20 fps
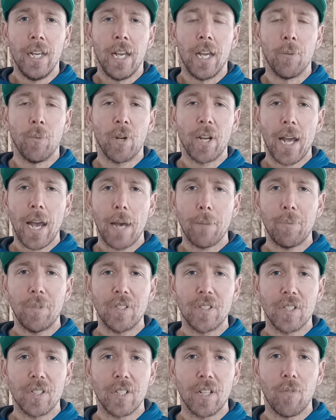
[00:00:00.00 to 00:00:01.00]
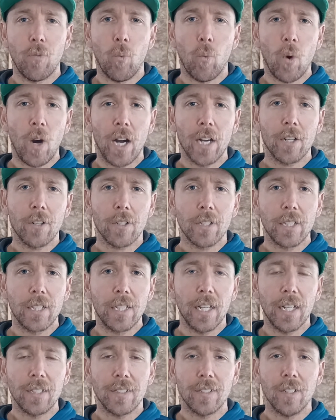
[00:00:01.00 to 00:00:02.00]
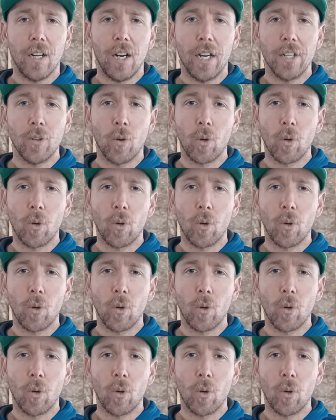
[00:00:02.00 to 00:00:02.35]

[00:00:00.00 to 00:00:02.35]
And what happens is if water gets on